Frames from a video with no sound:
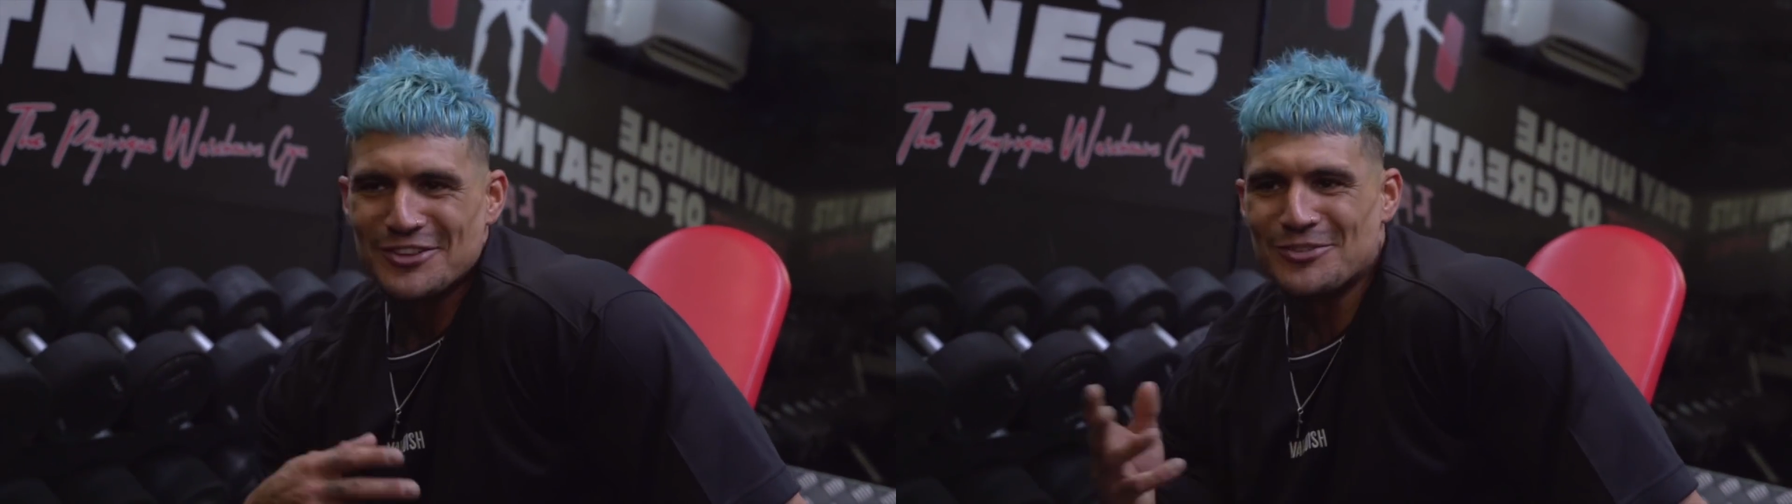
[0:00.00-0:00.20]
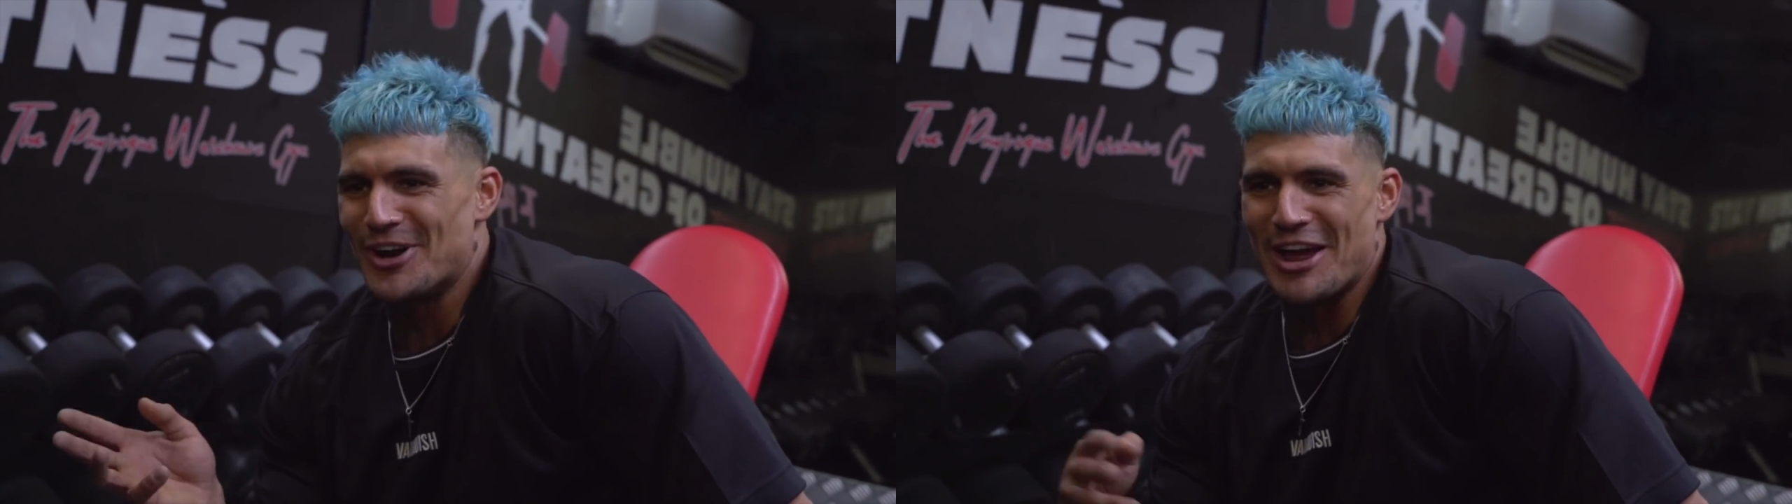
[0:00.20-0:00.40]

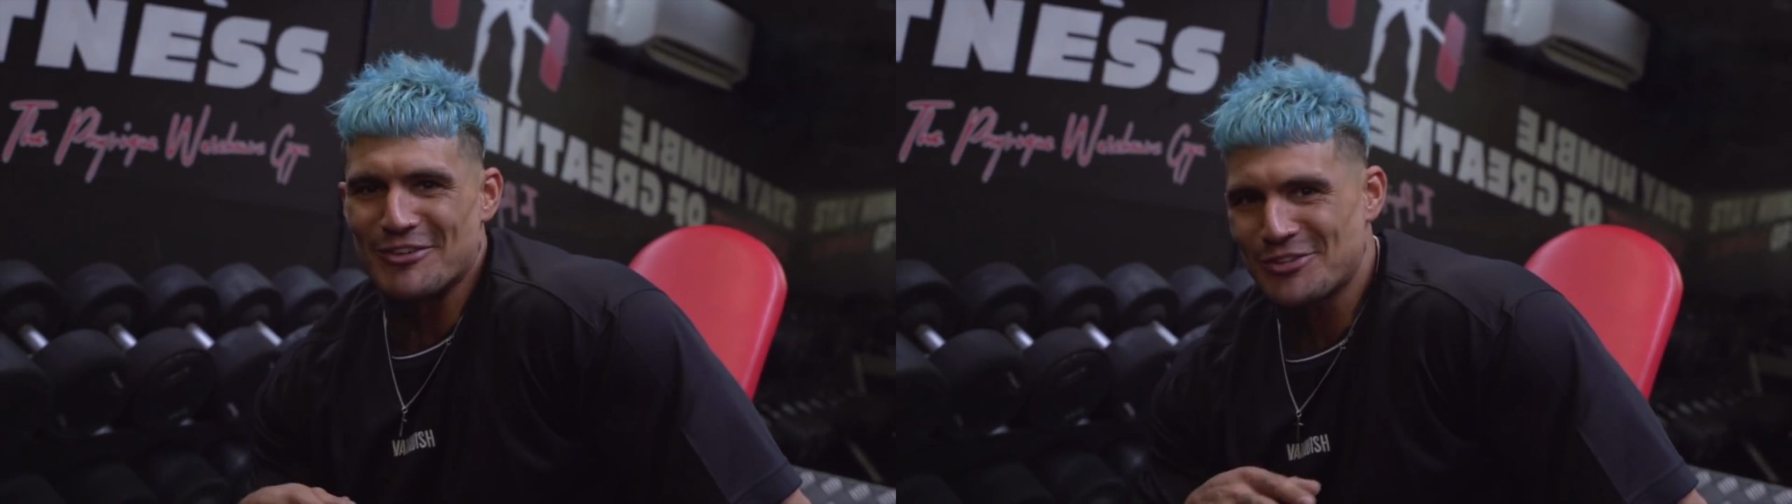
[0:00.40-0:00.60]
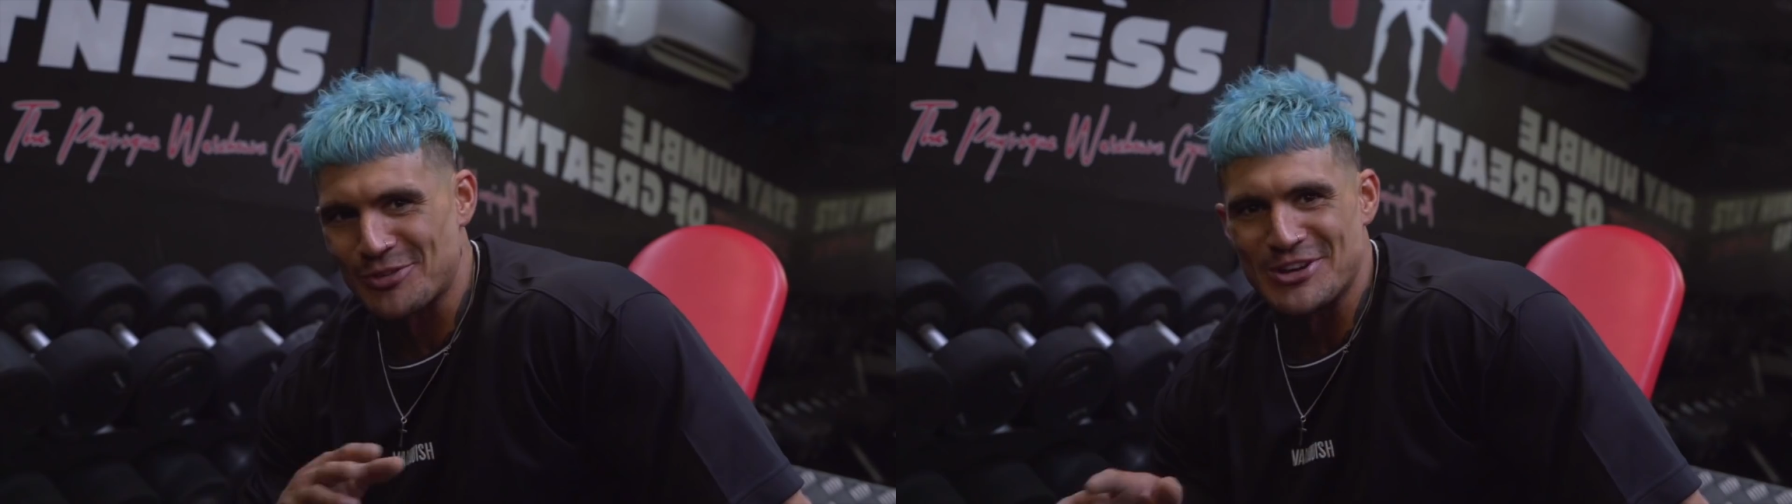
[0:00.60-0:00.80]

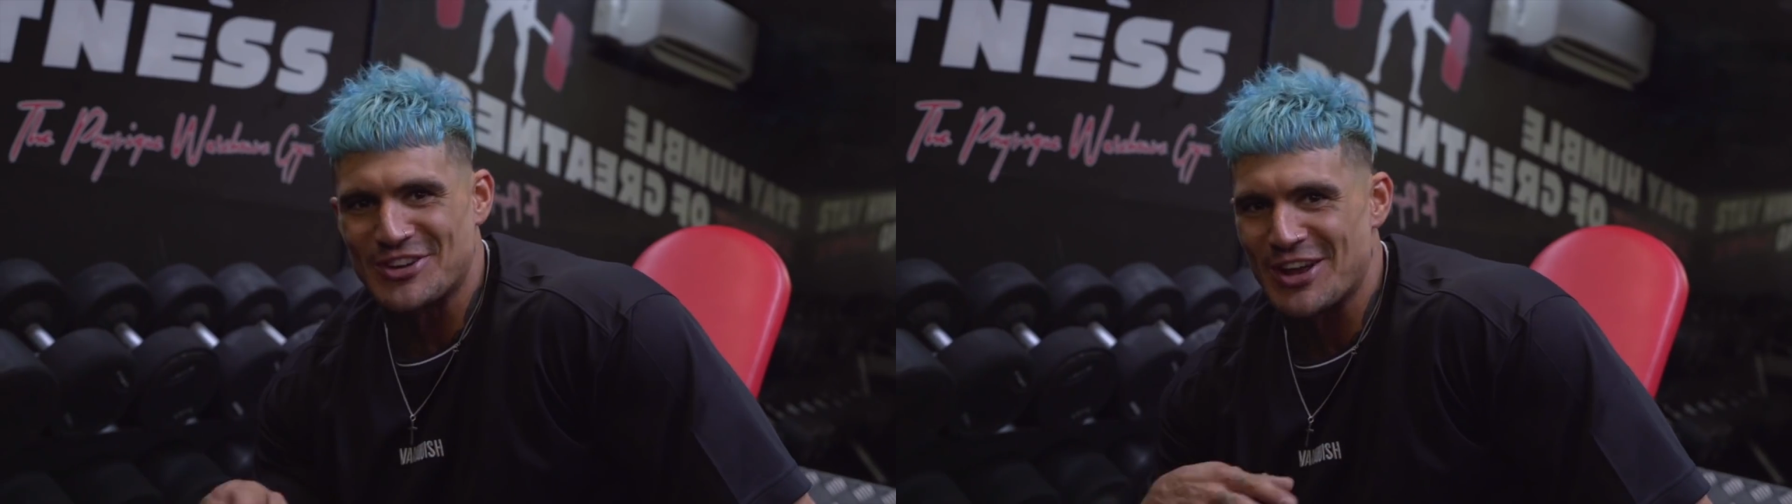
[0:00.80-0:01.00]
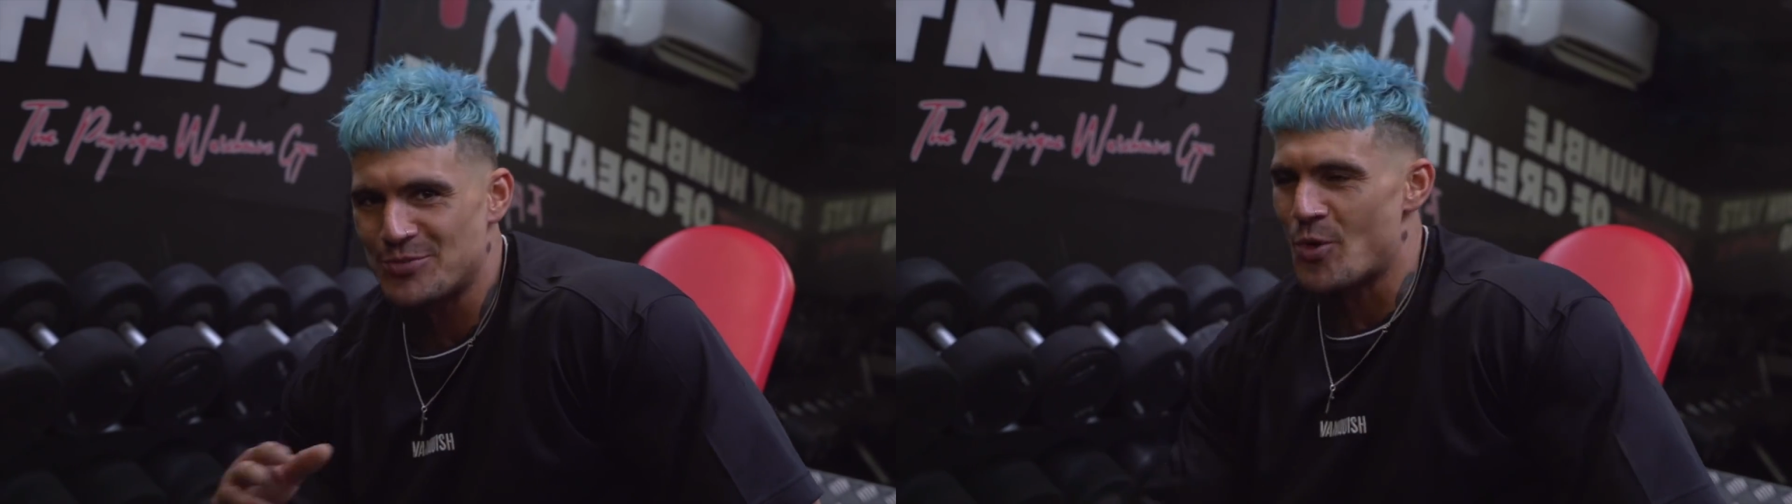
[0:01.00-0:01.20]
Whatever, 3
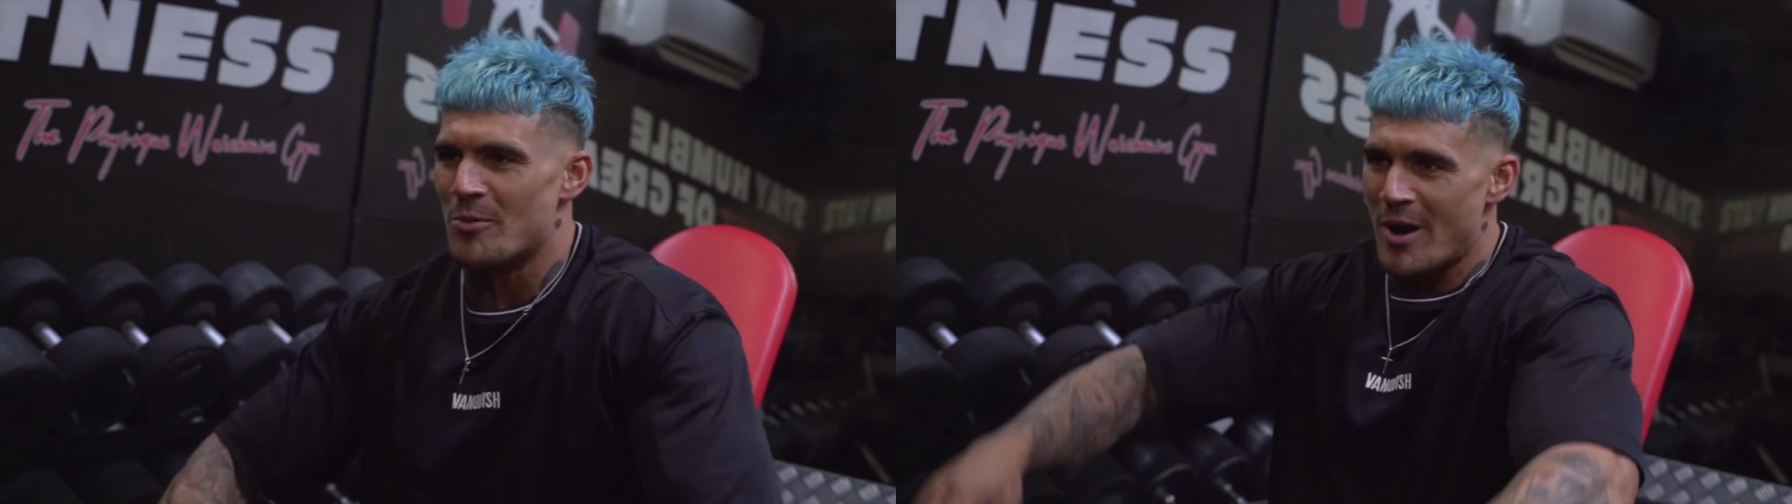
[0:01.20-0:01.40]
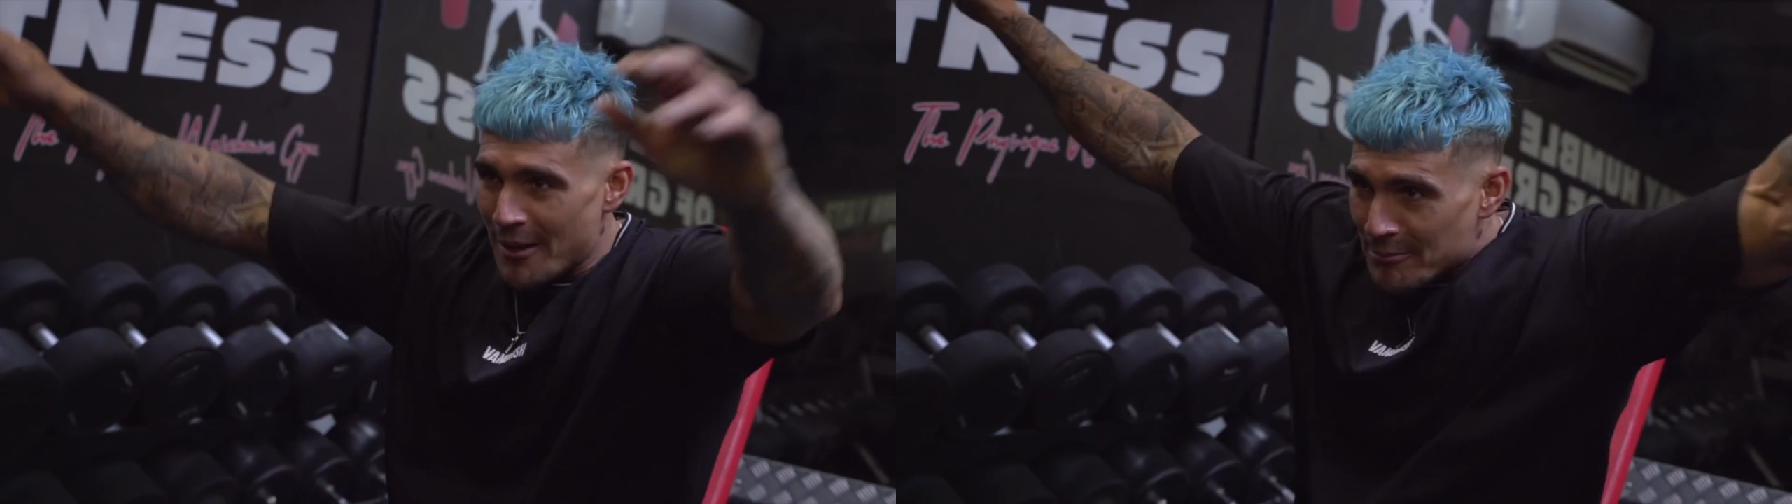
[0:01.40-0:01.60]
sets
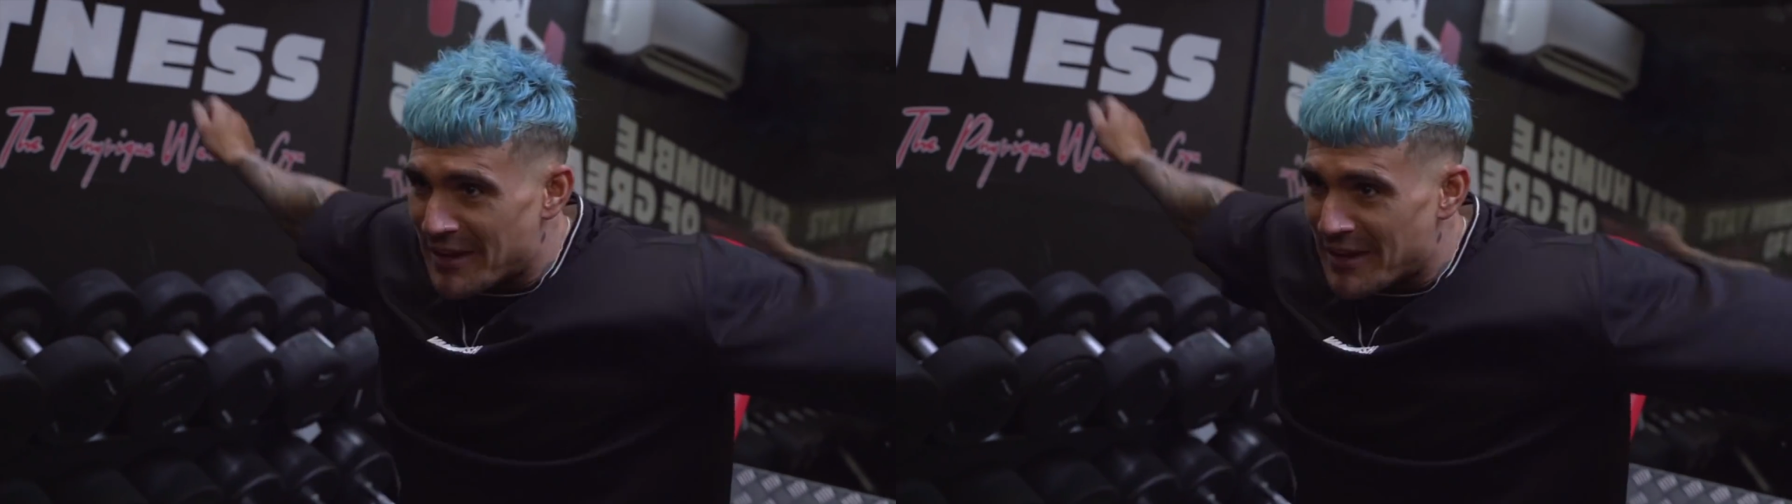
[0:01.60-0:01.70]
warm up,